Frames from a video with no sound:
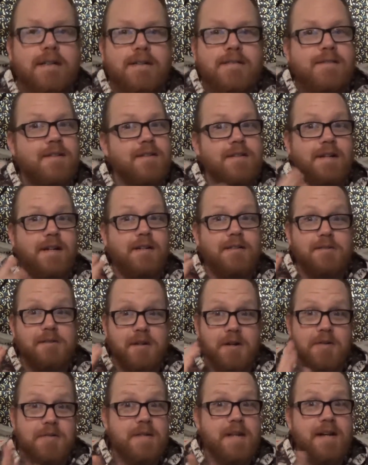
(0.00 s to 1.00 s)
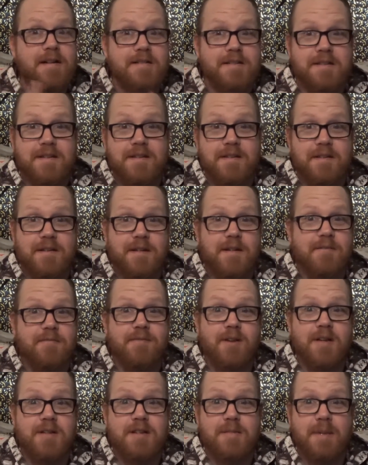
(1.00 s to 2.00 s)
So the uncle goes out to
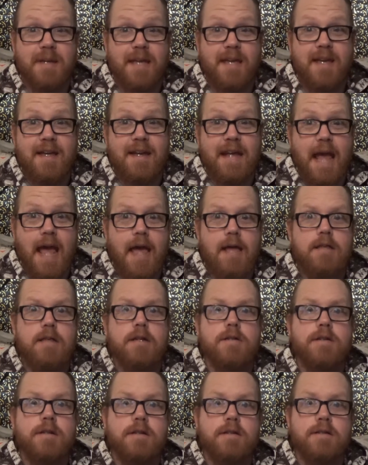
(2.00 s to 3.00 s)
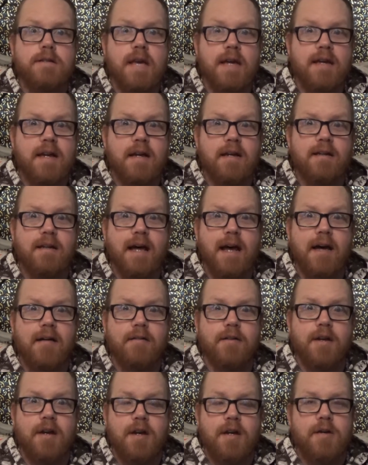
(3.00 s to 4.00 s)
confront him again, and there's a second
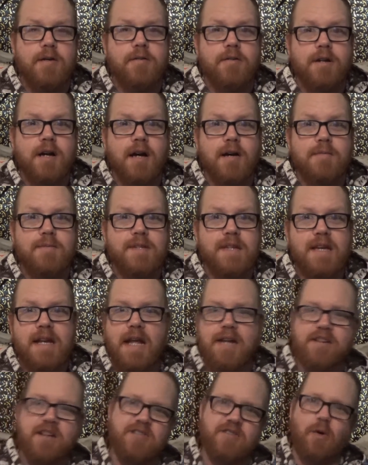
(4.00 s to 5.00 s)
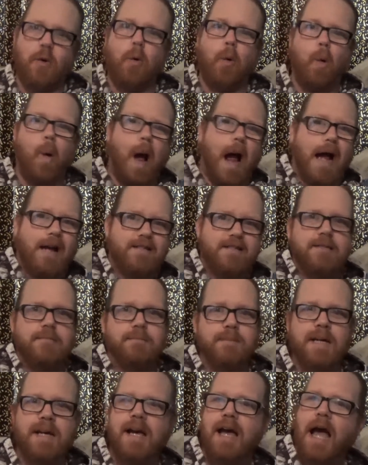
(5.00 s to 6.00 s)
clown who comes in and just whacks
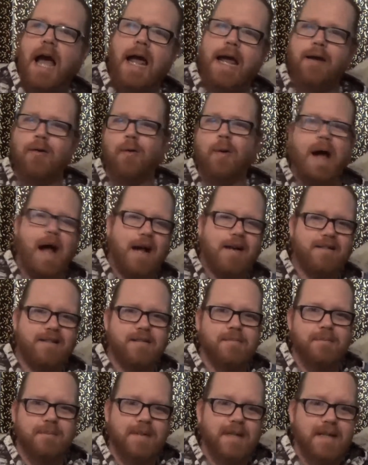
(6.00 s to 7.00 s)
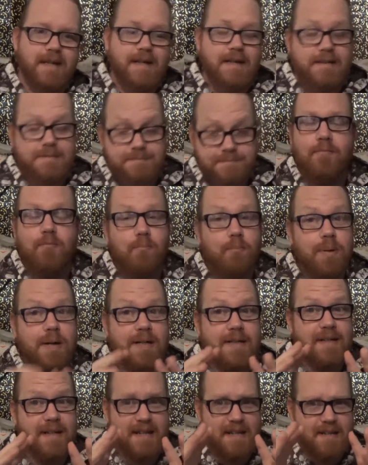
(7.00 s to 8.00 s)
him. He whacks him.
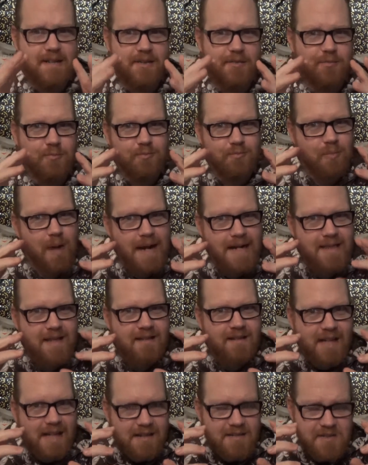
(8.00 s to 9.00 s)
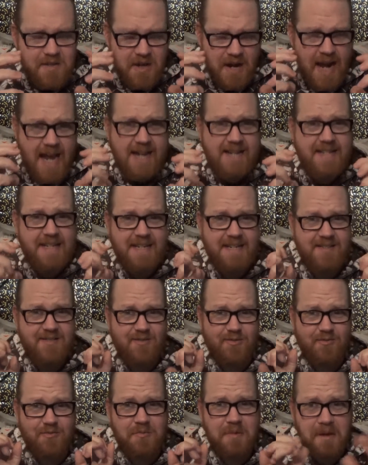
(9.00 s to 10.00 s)
But the way the clowns are acting,
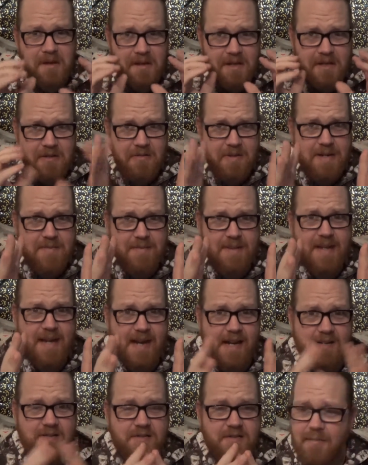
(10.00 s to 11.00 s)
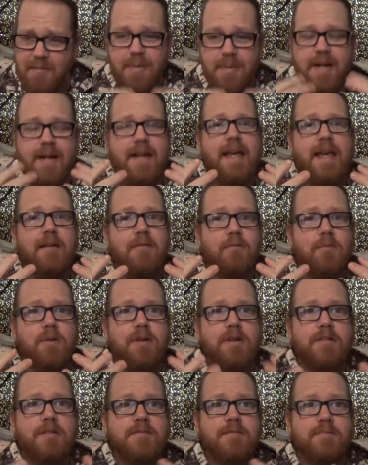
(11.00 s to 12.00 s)
it's really creepy actually. But it
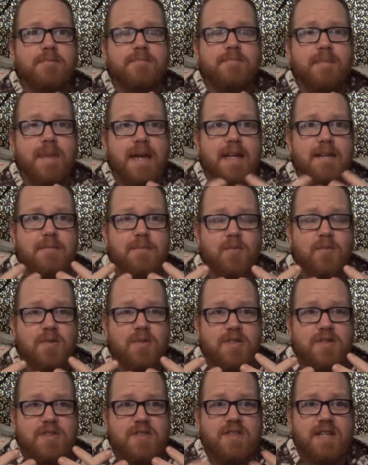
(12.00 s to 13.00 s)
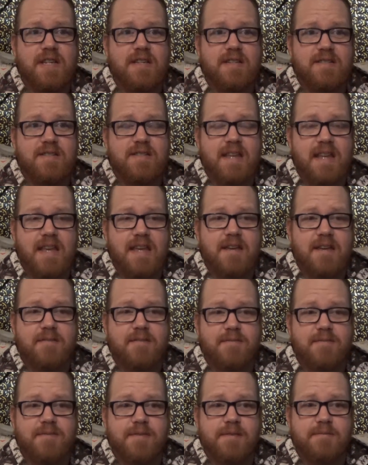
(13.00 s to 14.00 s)
would have made more sense
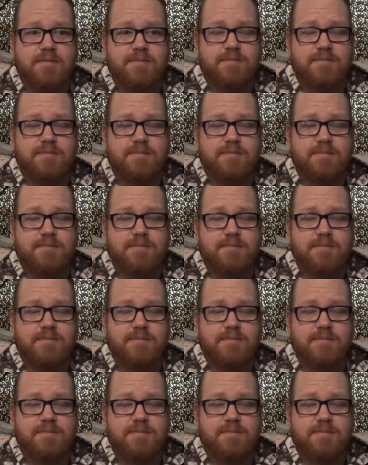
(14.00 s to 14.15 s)
if